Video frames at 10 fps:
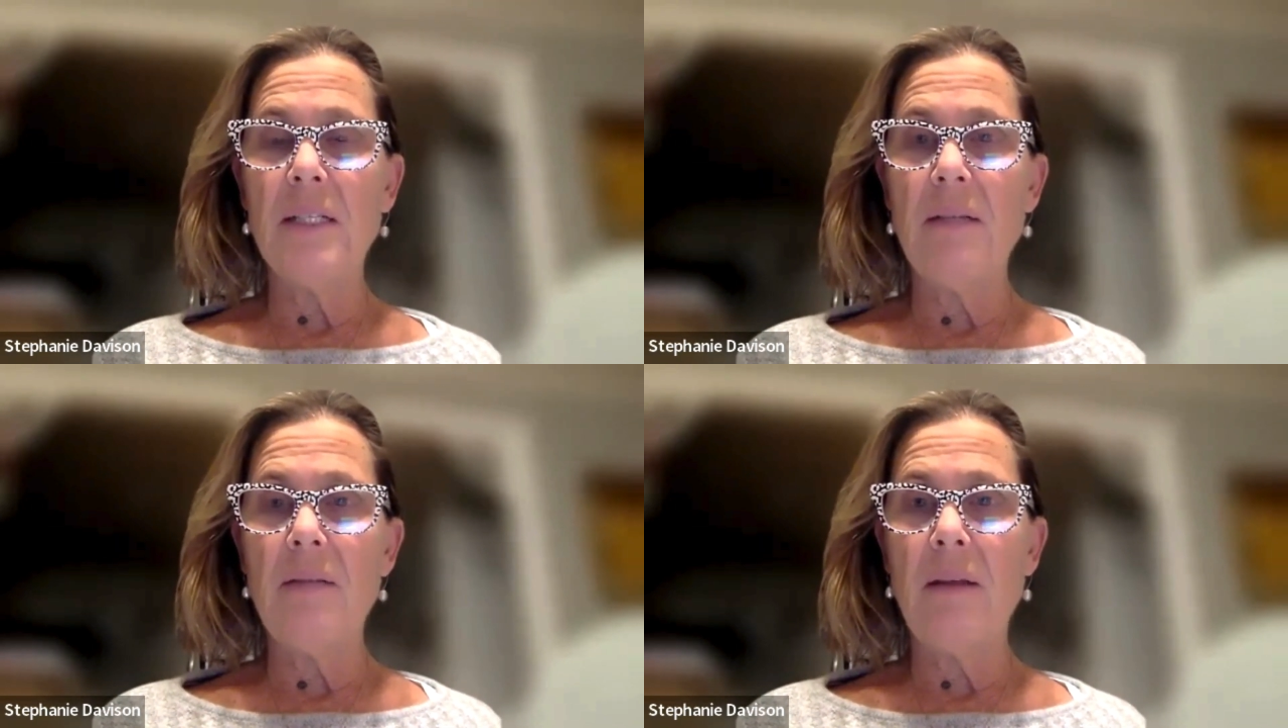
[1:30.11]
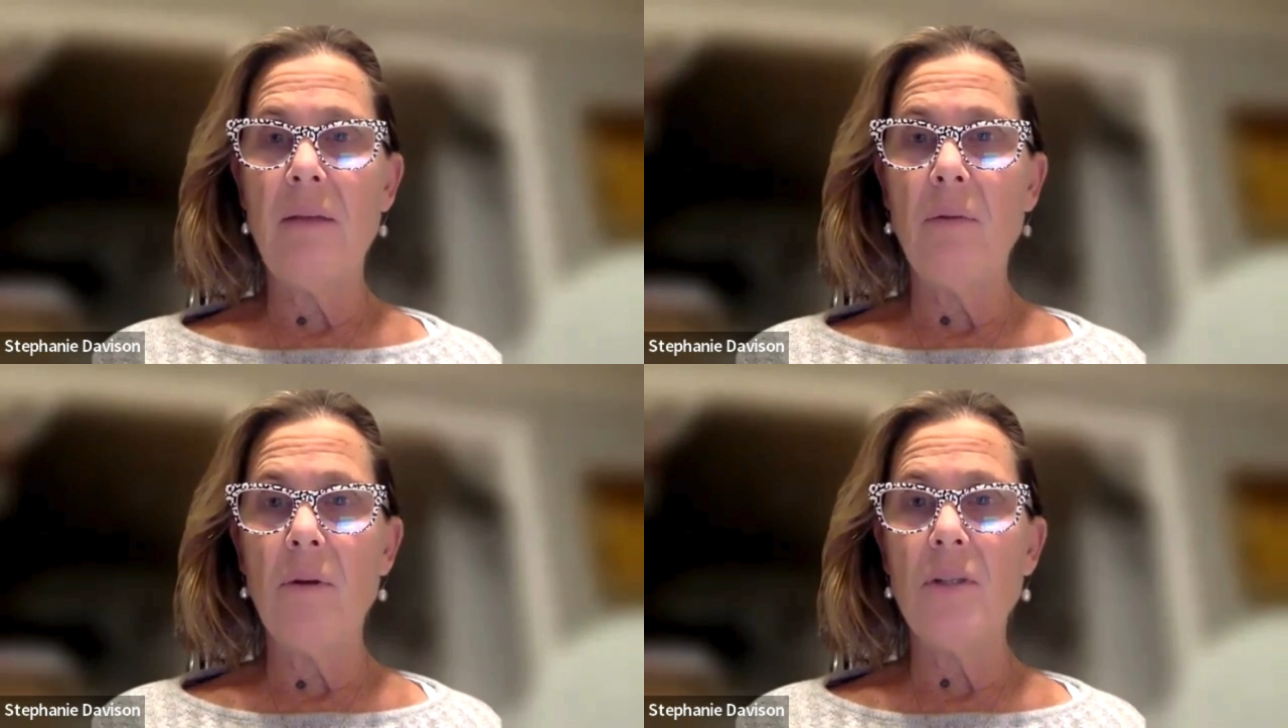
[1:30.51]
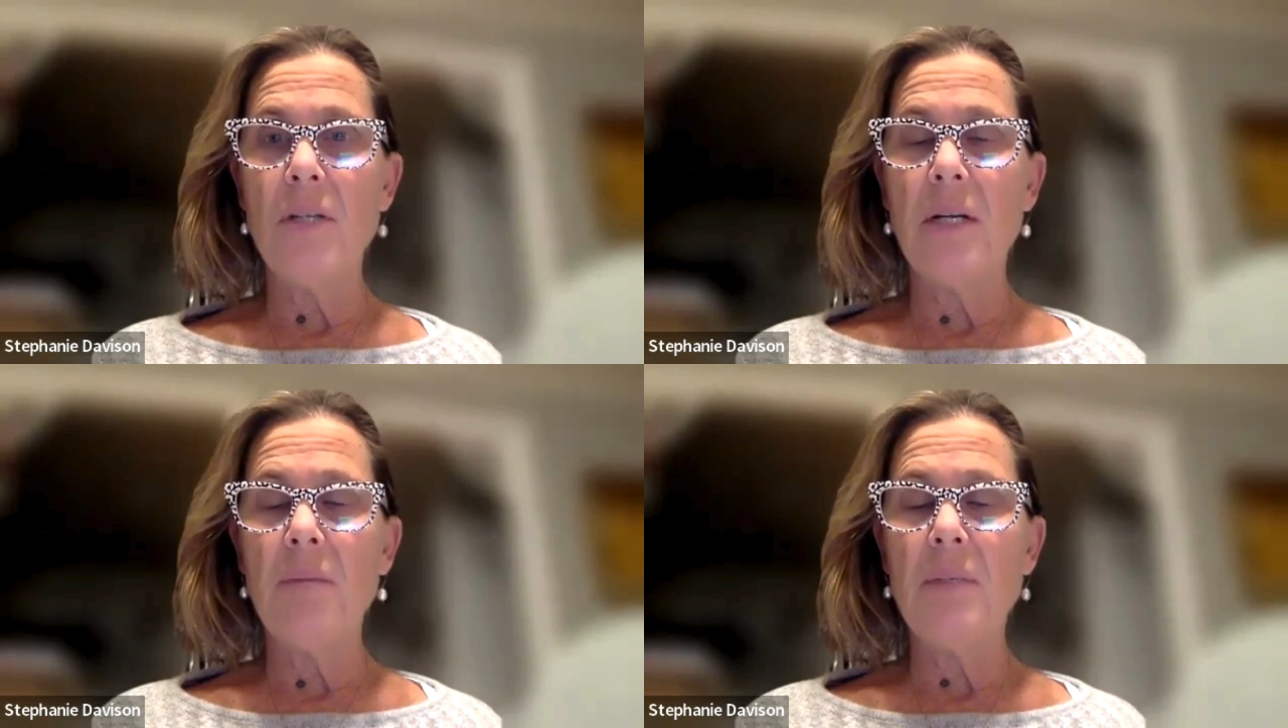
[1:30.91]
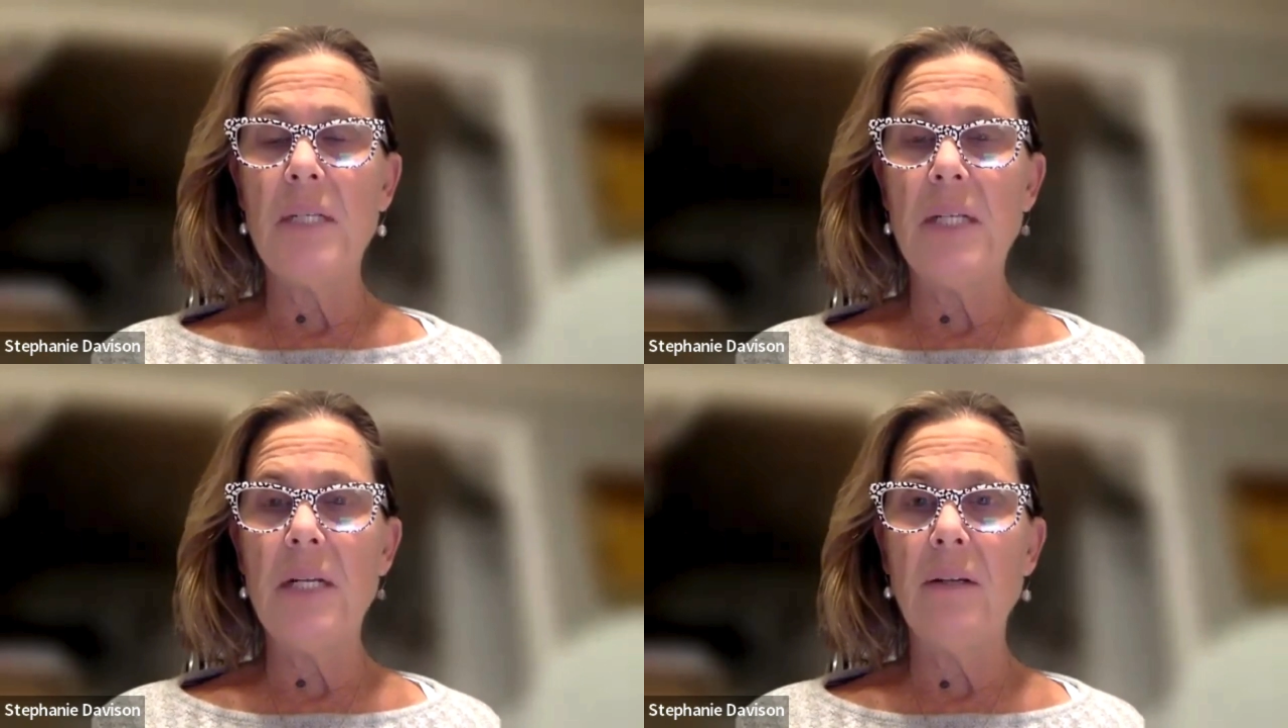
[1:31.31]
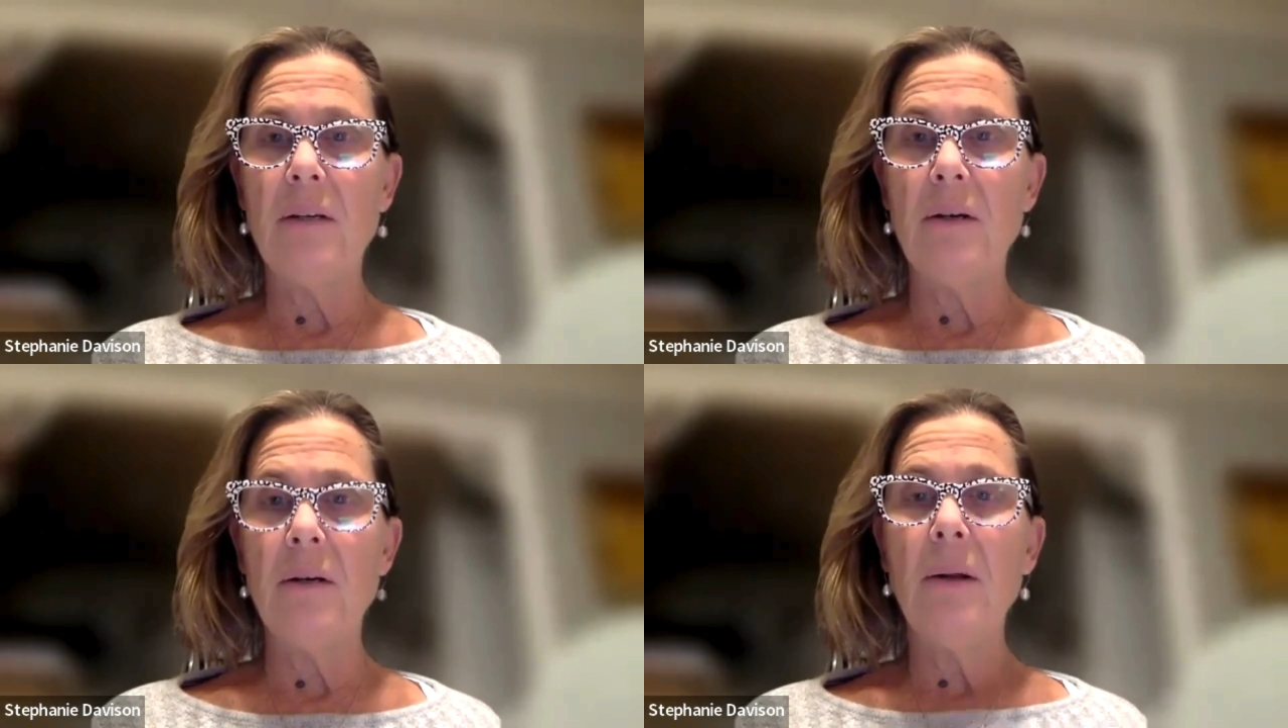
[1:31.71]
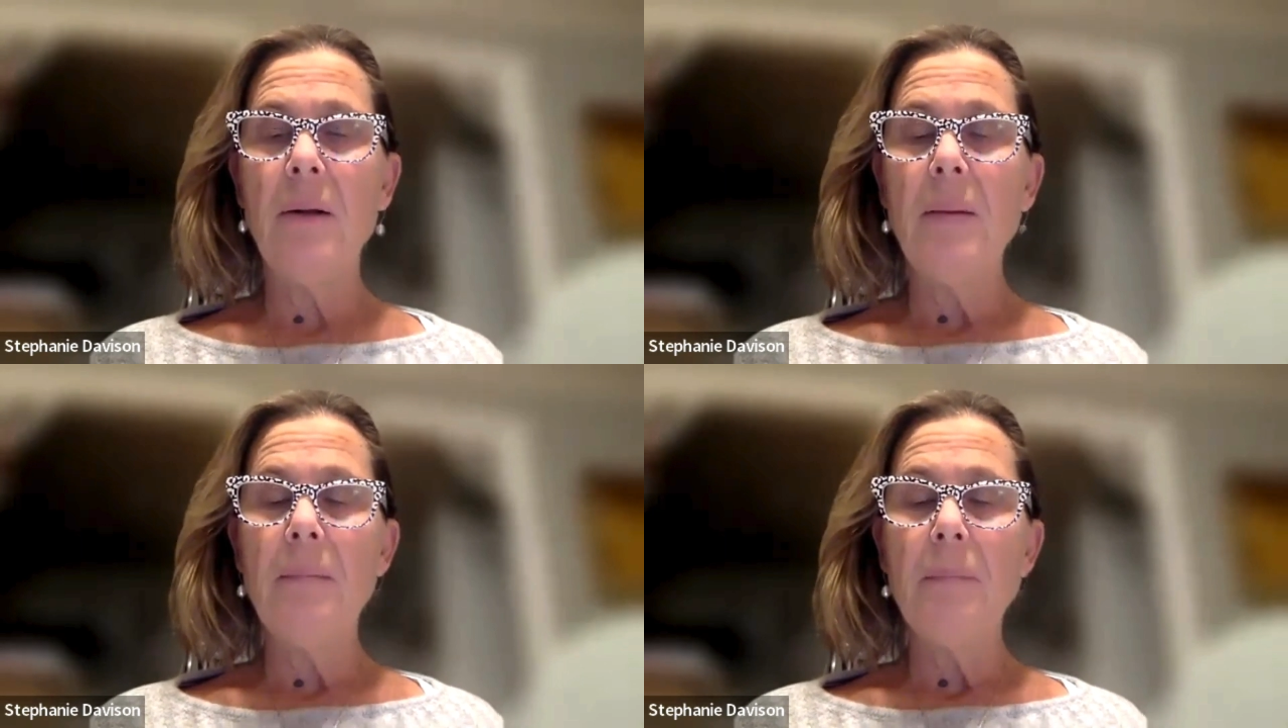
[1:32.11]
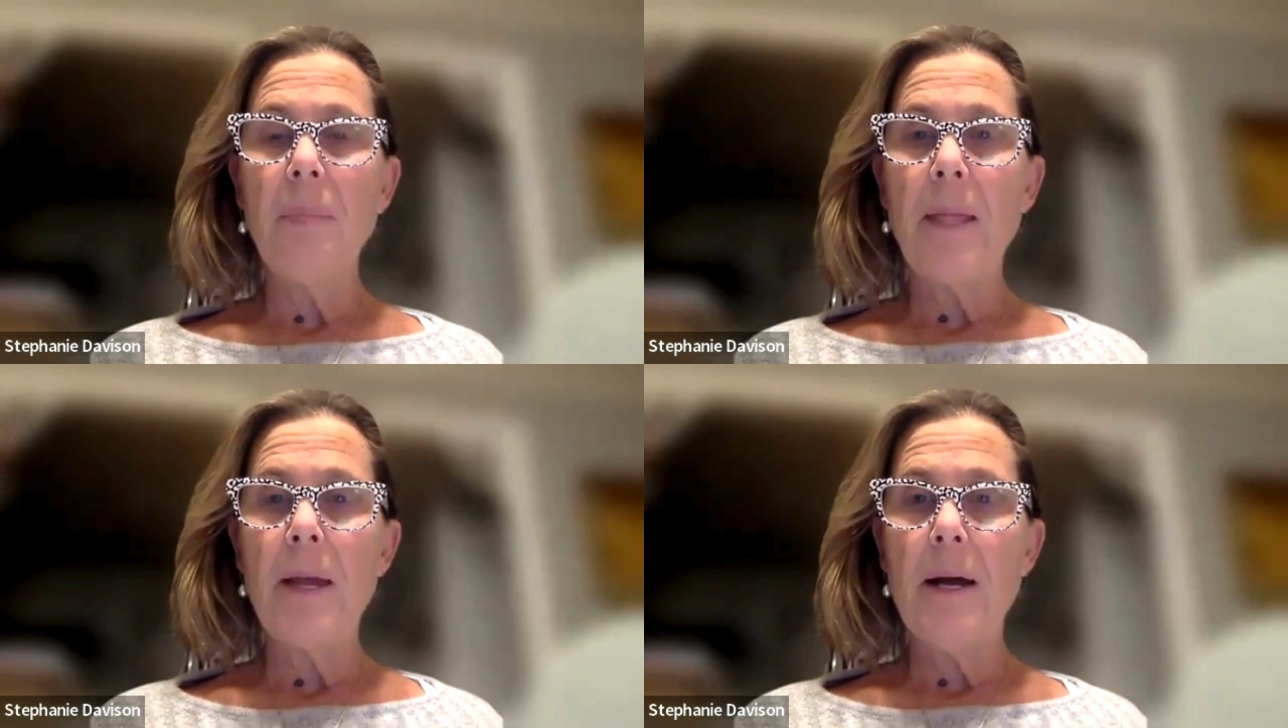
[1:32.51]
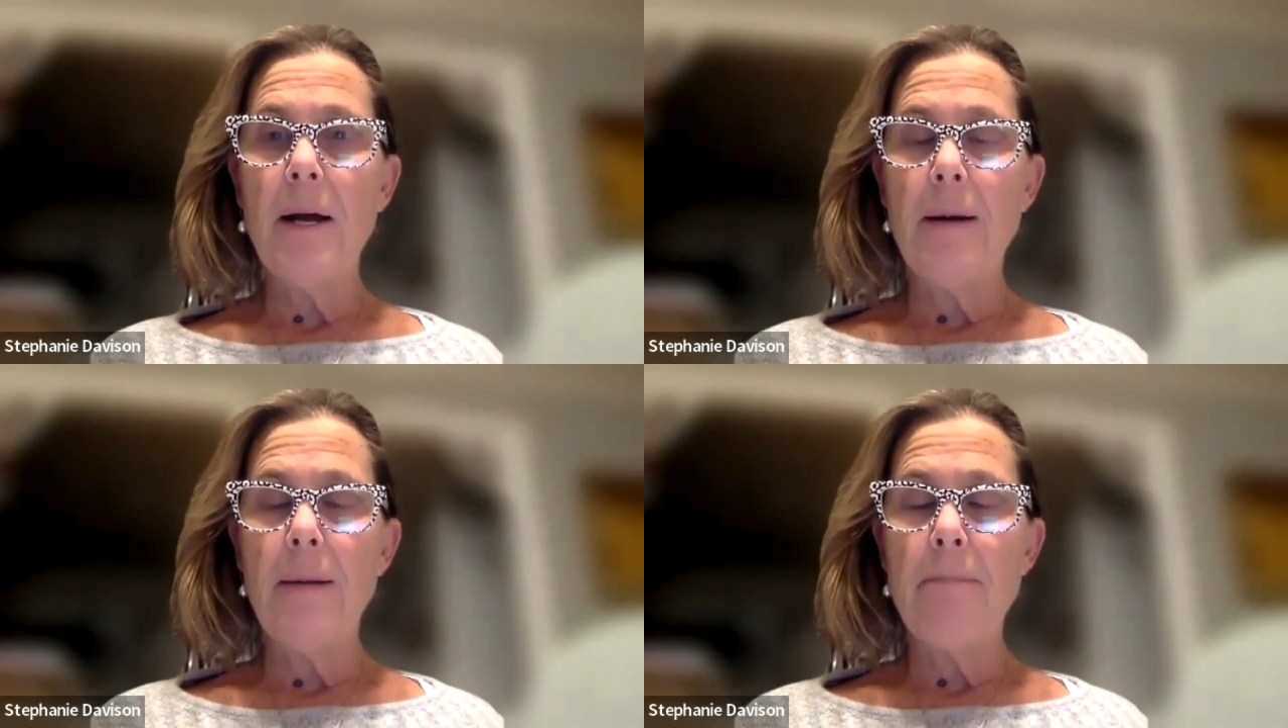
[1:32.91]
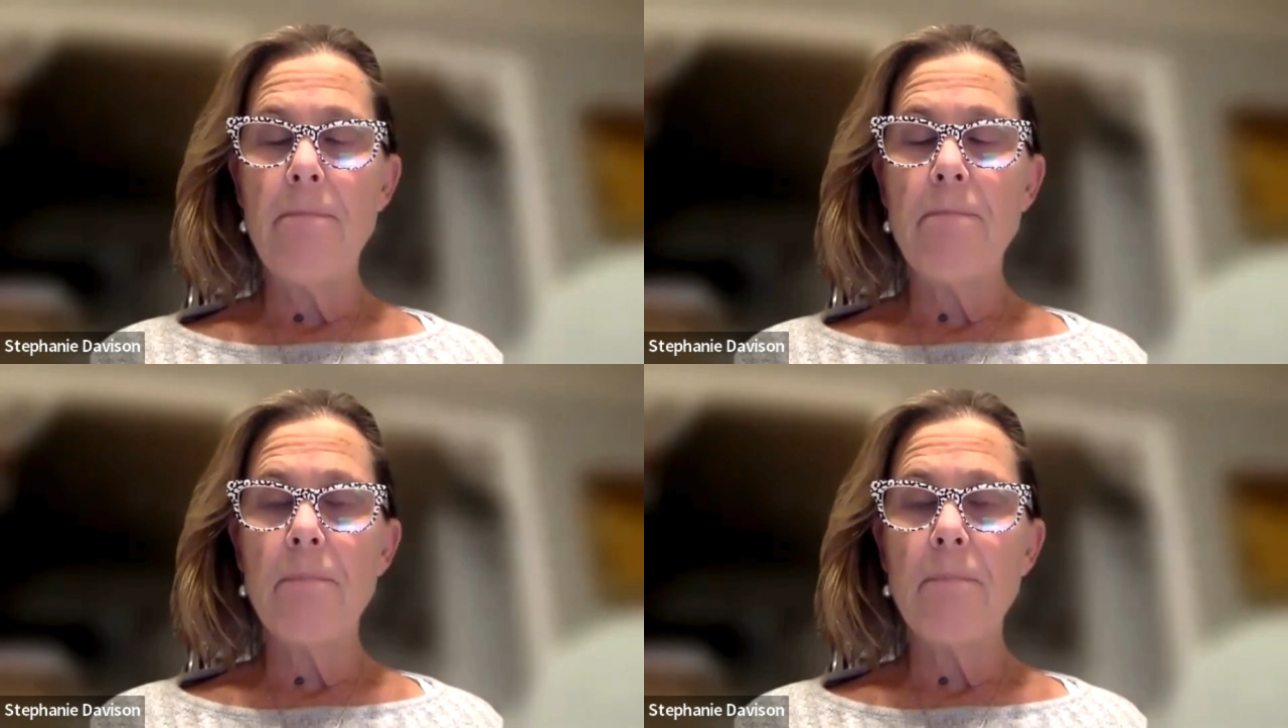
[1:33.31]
Then they worked on a particular um,